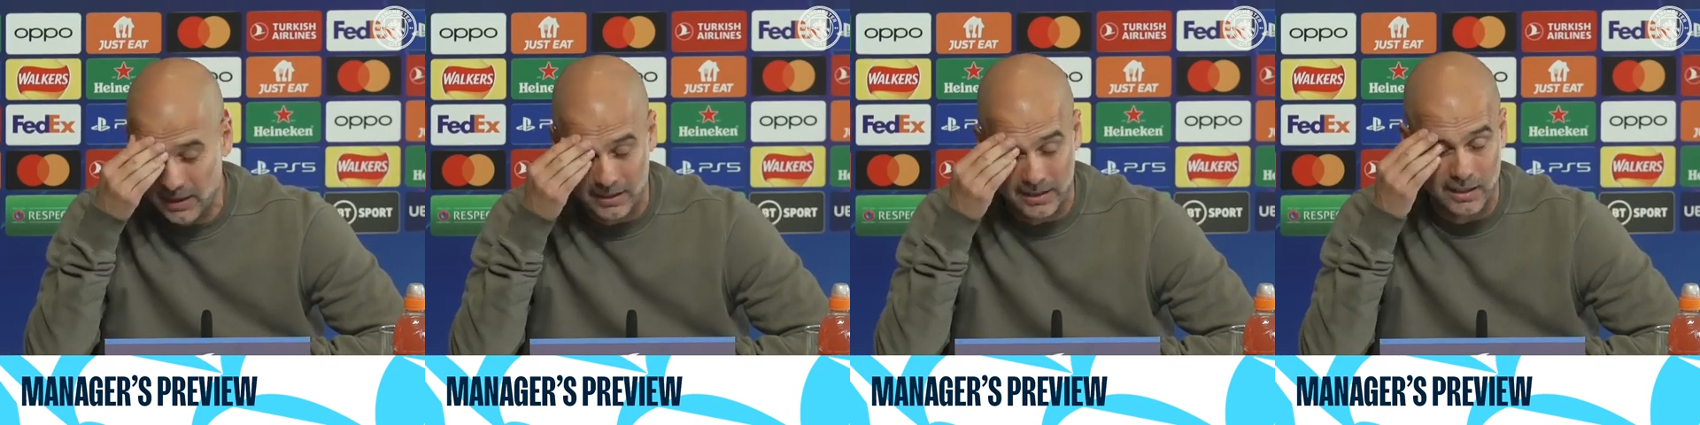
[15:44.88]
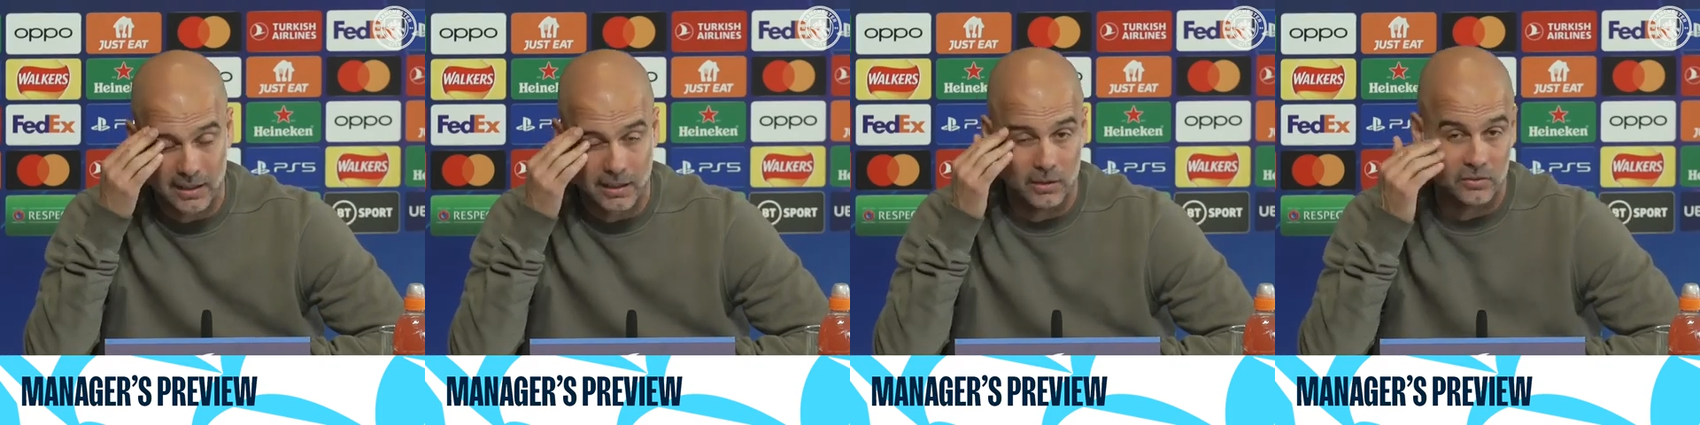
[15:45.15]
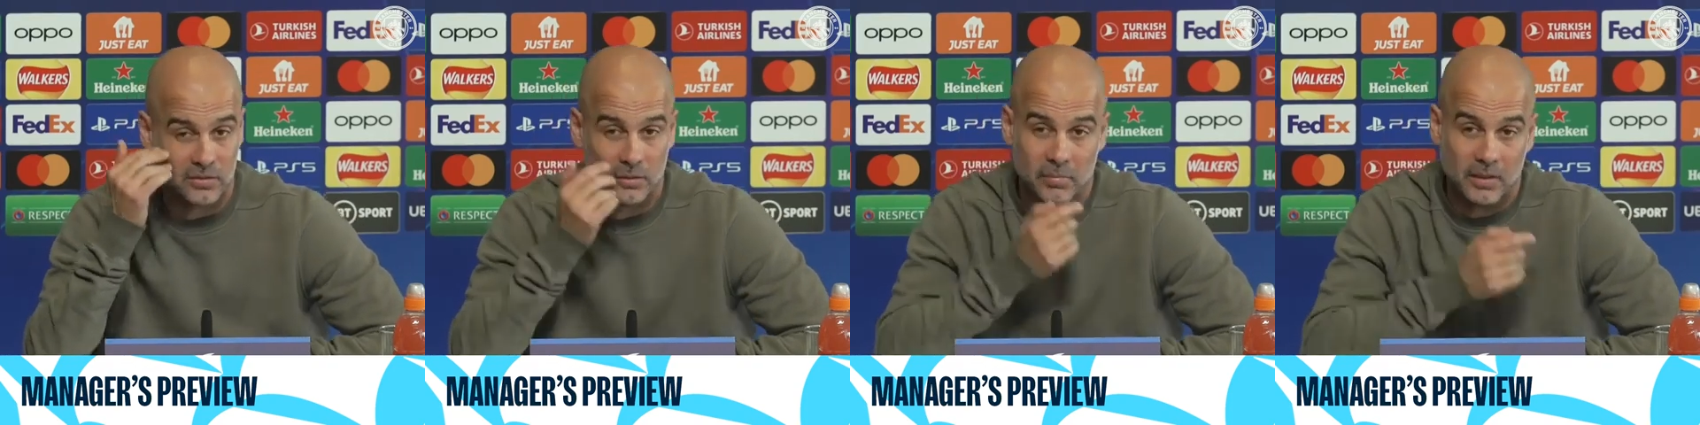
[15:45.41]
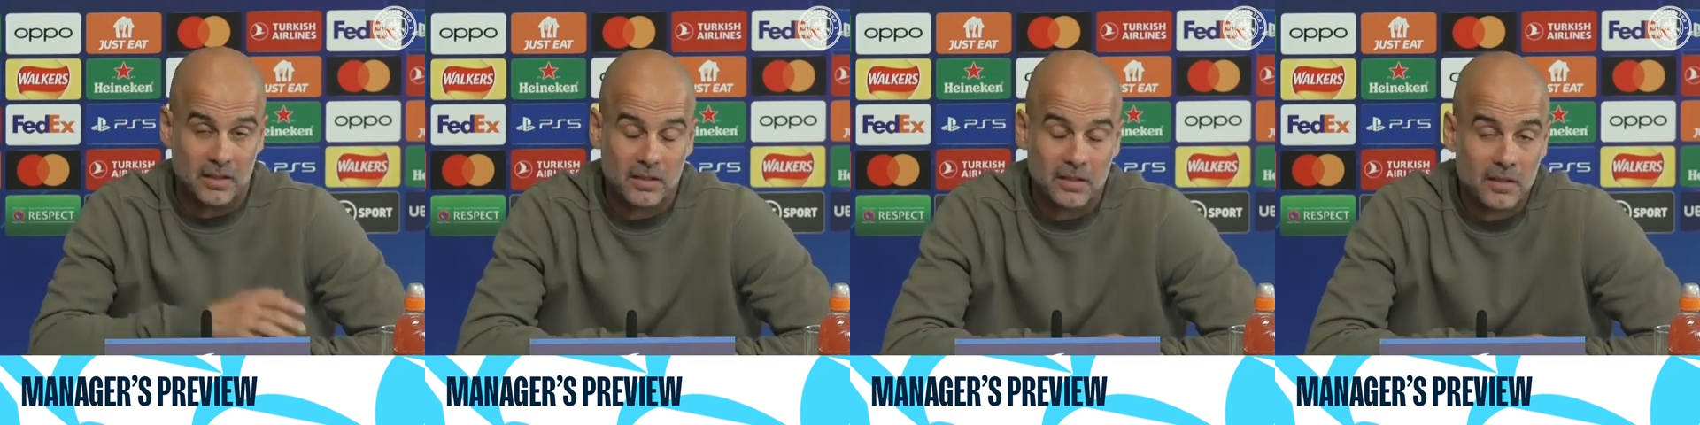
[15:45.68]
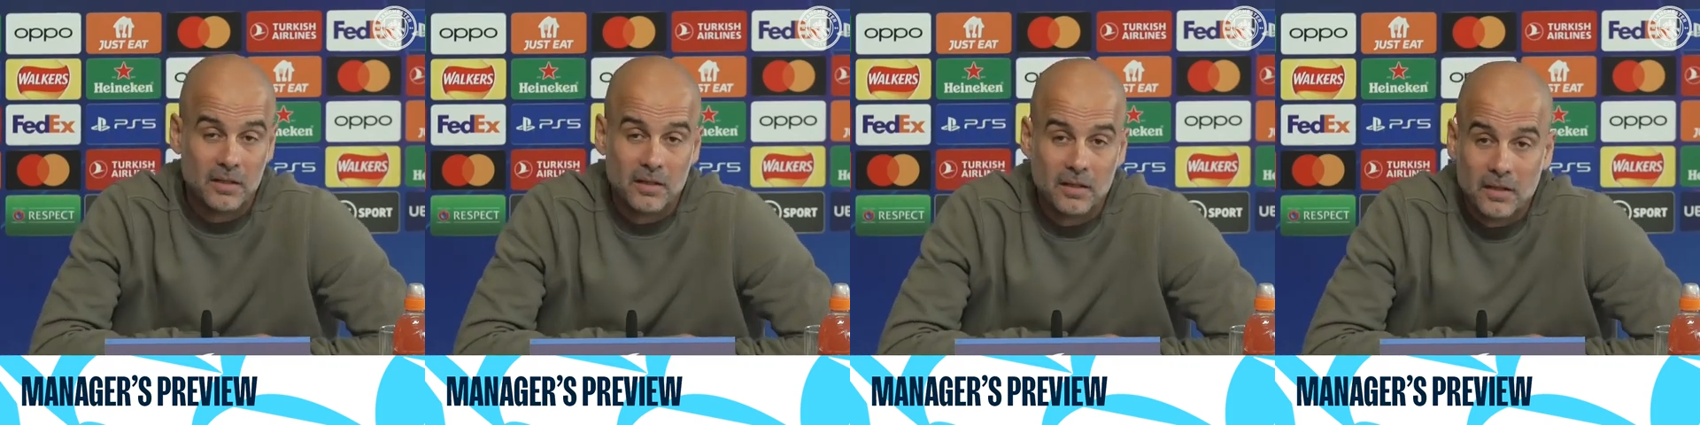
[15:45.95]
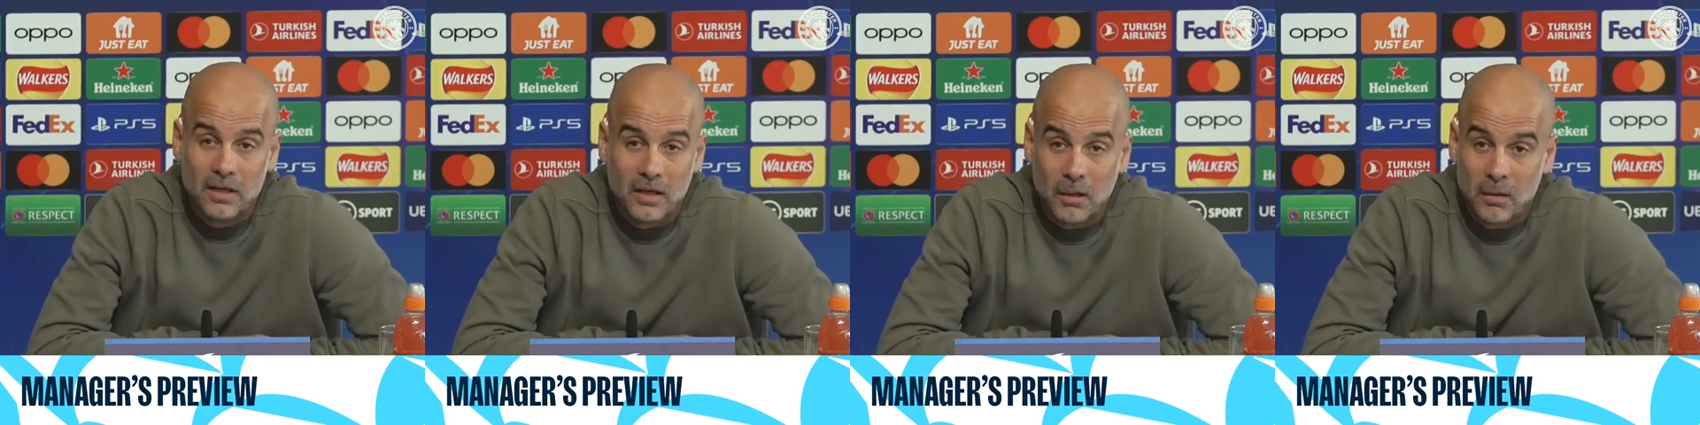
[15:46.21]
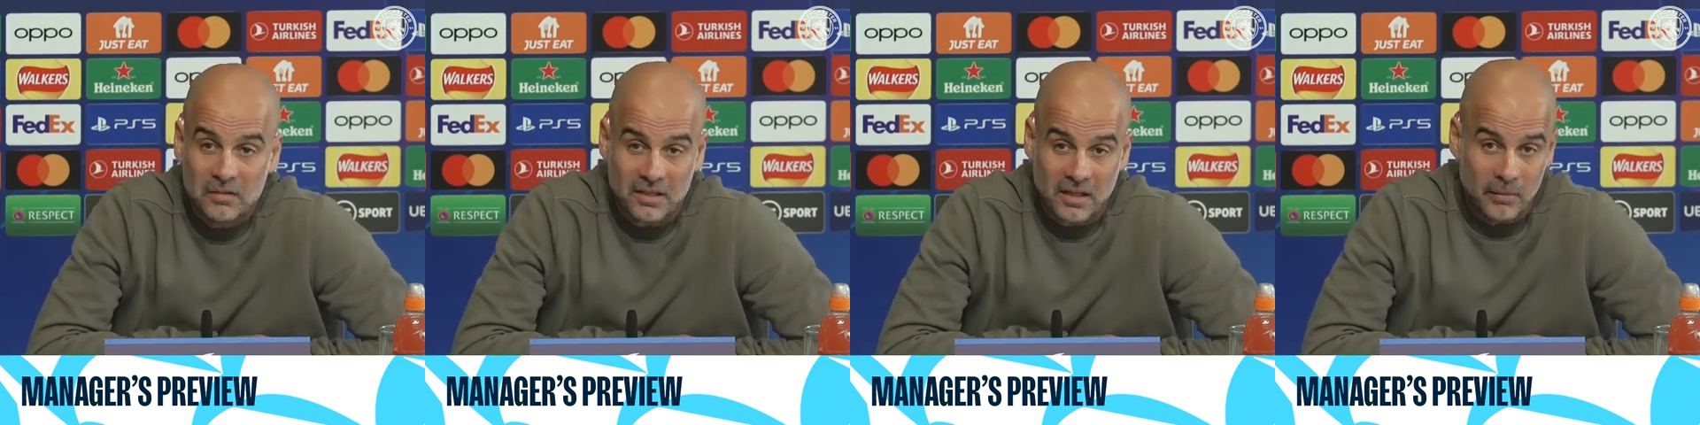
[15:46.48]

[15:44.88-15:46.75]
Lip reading: People know us well here.